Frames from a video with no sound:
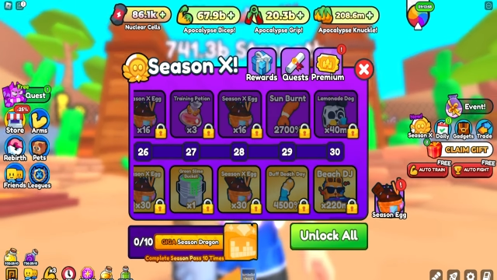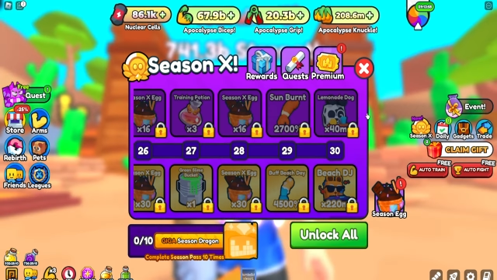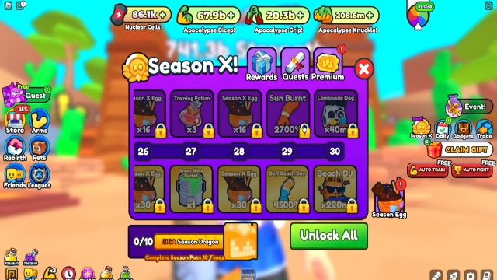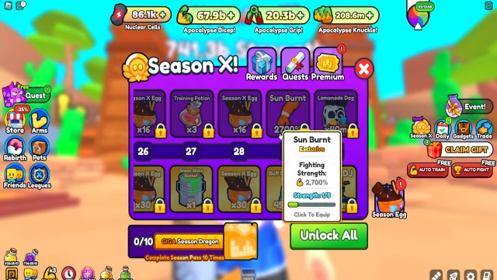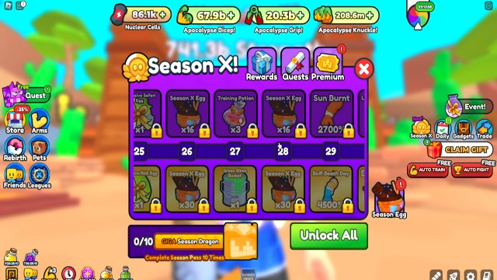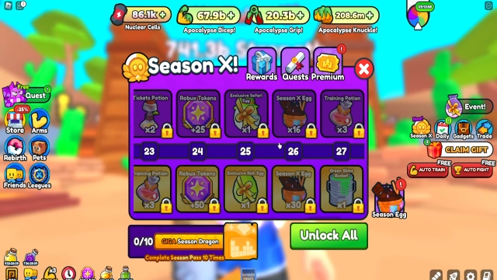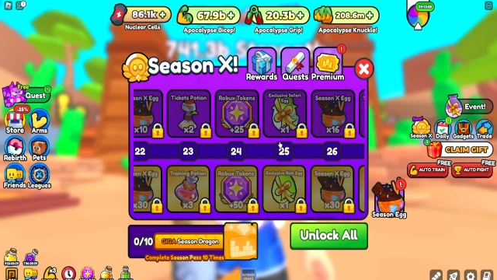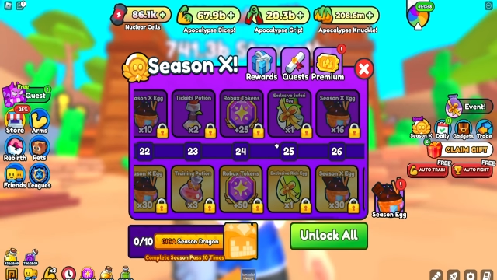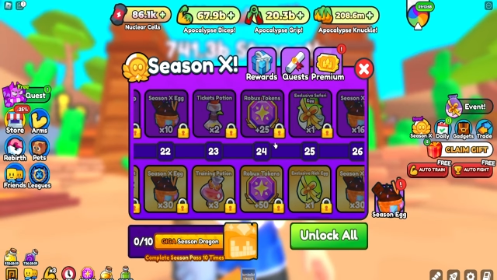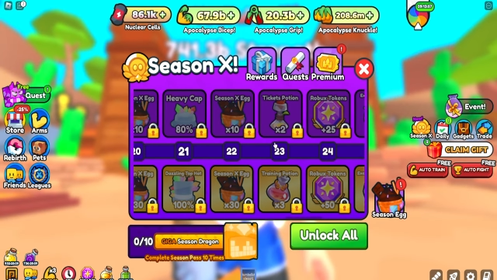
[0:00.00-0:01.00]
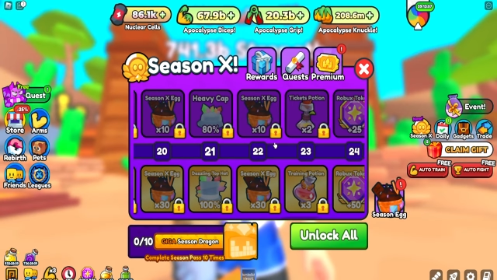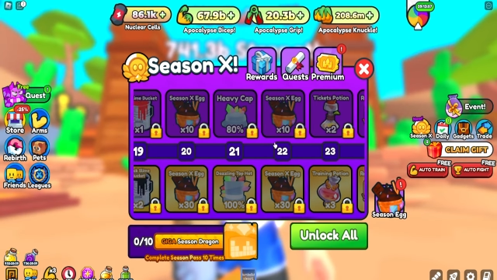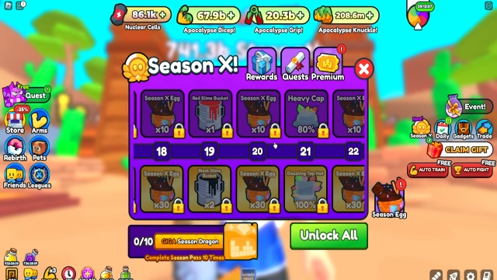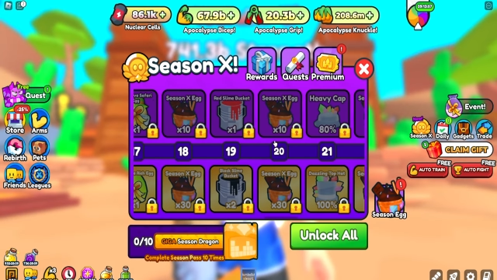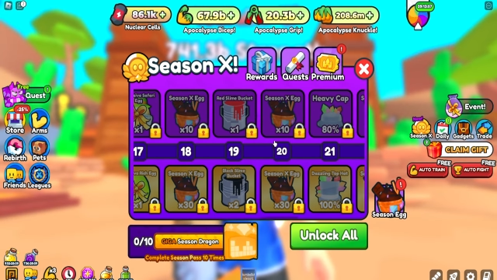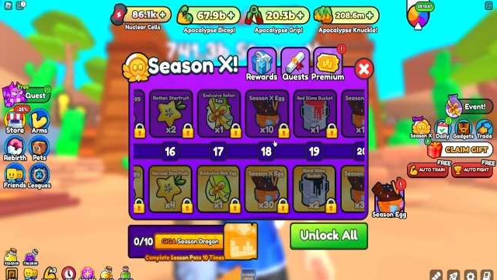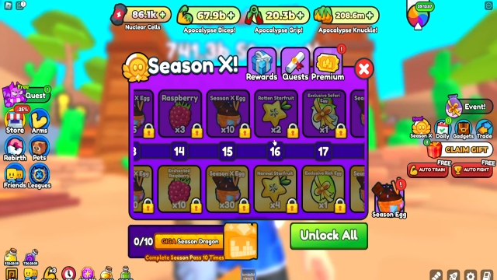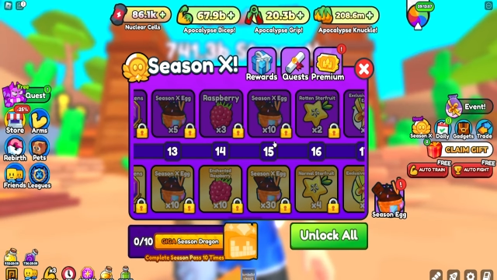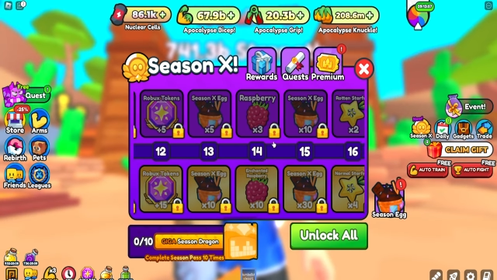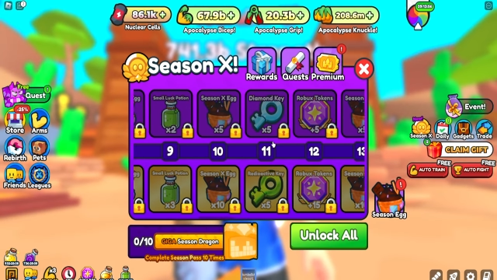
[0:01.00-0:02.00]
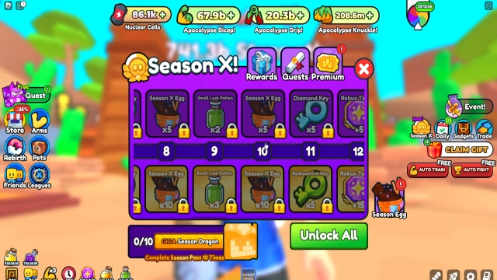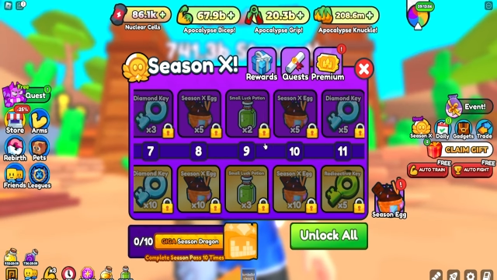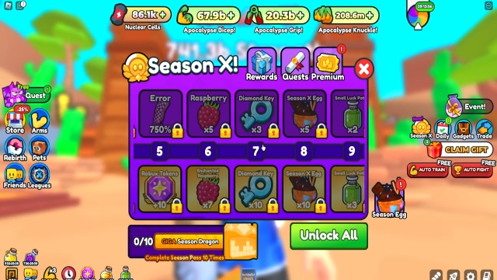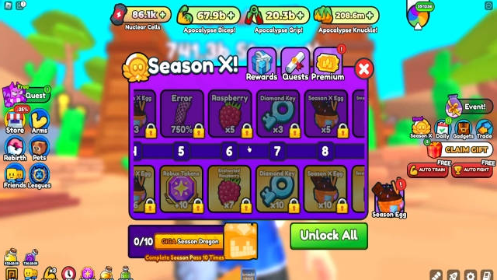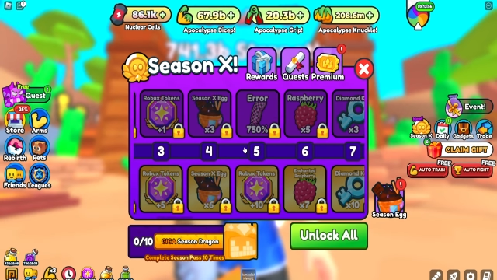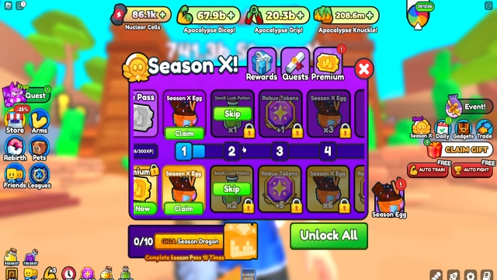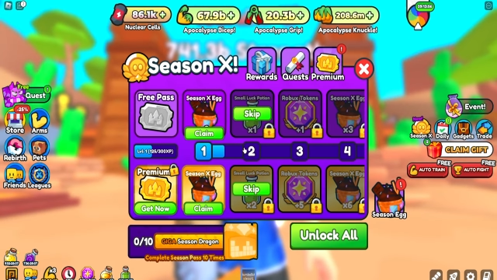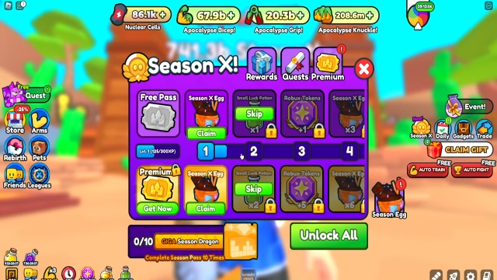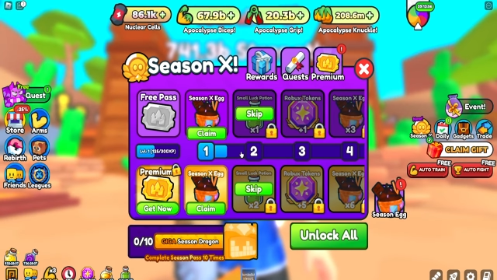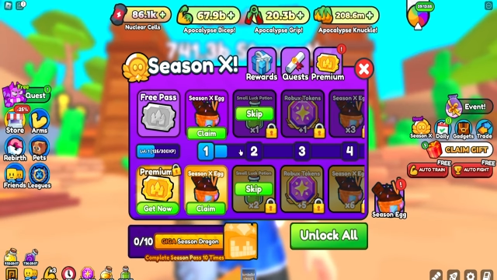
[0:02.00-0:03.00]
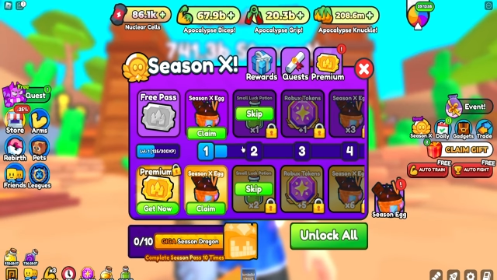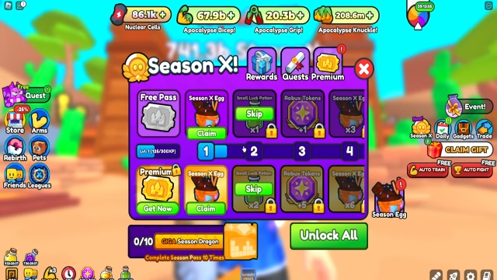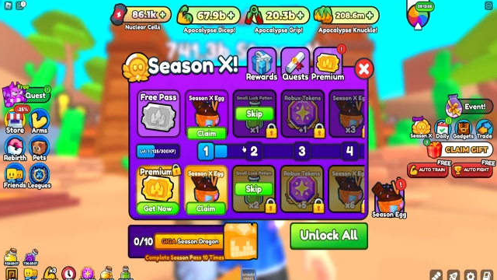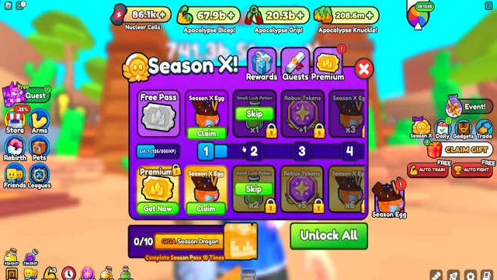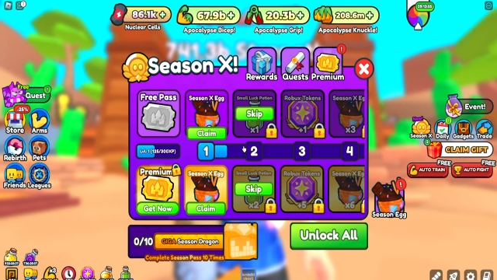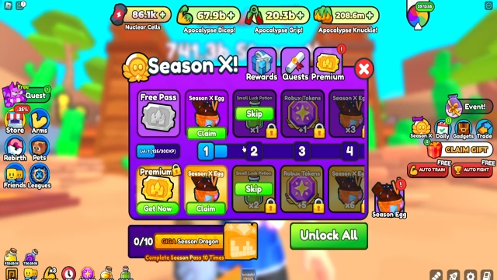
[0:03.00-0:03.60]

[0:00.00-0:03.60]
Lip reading: [unreadable: no face in view]